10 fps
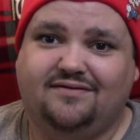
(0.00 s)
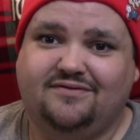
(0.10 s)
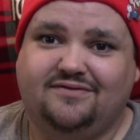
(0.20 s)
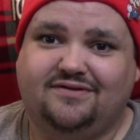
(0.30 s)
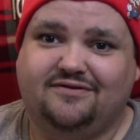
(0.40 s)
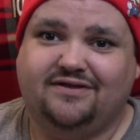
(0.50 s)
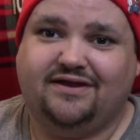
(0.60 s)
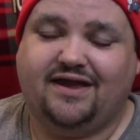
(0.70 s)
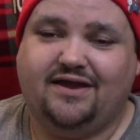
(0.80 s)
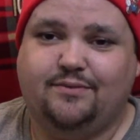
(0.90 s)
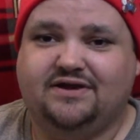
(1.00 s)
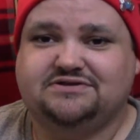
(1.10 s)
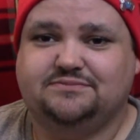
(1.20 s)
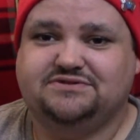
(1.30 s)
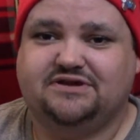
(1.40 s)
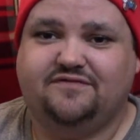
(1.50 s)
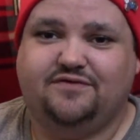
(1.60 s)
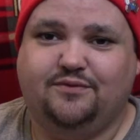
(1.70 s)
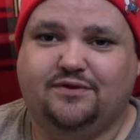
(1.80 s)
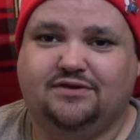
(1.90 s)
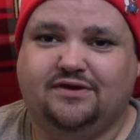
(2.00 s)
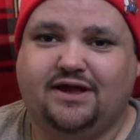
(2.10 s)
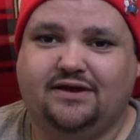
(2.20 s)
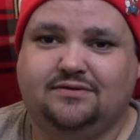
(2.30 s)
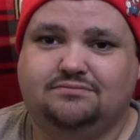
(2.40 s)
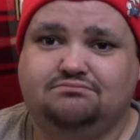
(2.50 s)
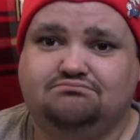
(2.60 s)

Dude, they're like, hey, we got some stuff. You want to look at it?